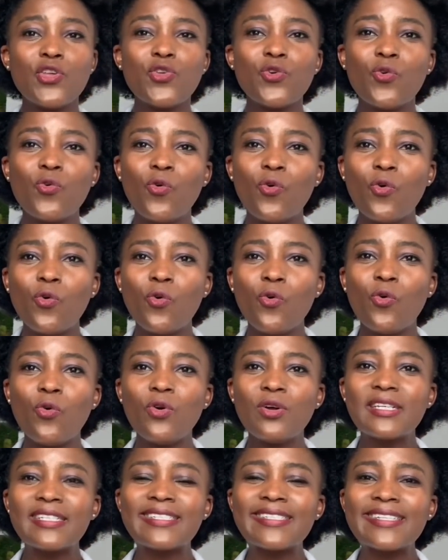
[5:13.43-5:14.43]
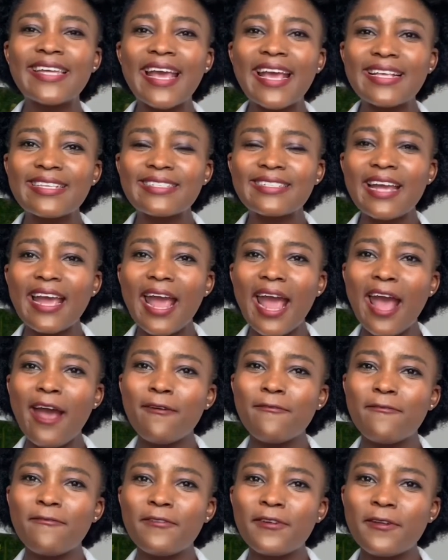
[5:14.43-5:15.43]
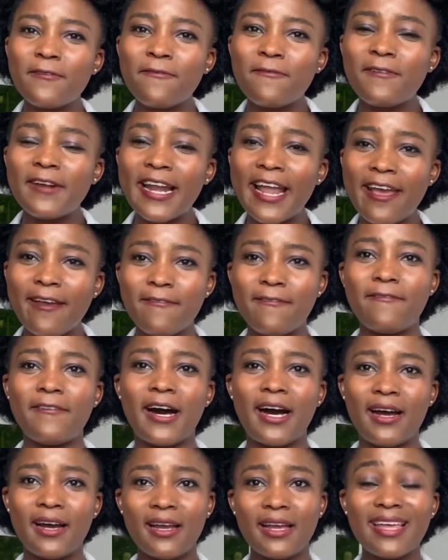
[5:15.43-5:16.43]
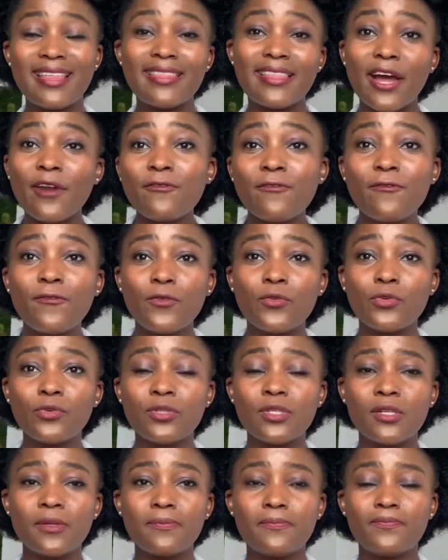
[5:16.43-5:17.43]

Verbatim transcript: You taste every flavor in that food